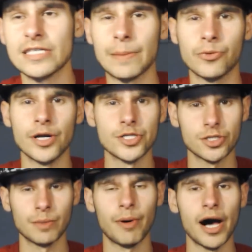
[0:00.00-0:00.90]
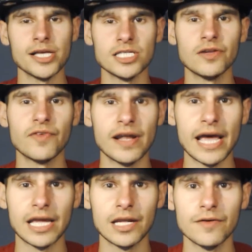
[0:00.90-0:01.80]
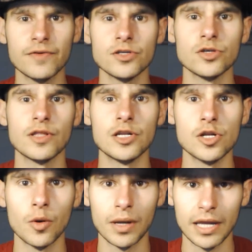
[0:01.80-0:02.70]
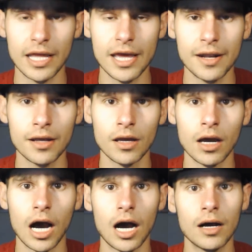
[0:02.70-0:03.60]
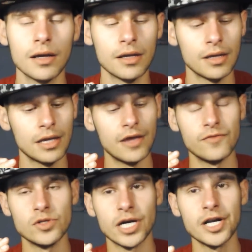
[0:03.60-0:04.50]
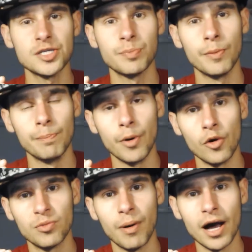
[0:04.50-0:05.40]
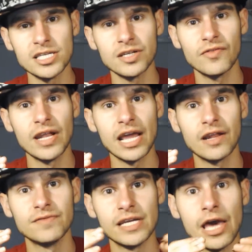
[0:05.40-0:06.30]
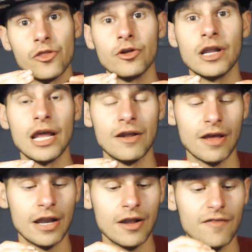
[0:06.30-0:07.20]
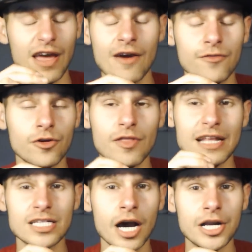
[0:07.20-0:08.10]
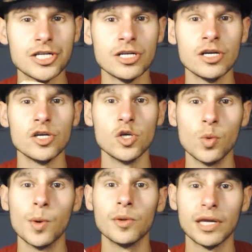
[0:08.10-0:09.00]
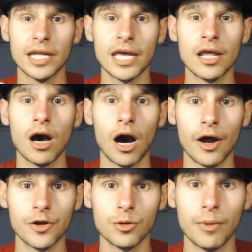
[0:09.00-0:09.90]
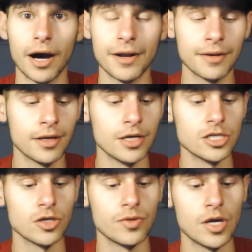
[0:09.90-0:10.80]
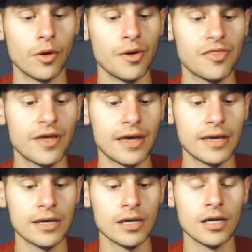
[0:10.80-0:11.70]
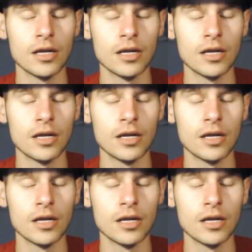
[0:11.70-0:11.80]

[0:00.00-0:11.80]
separates the positive and negative, so then you don't get hit. If you touch both positive and negative together, and if ever they touch, you will get hit on your mod. So the only thing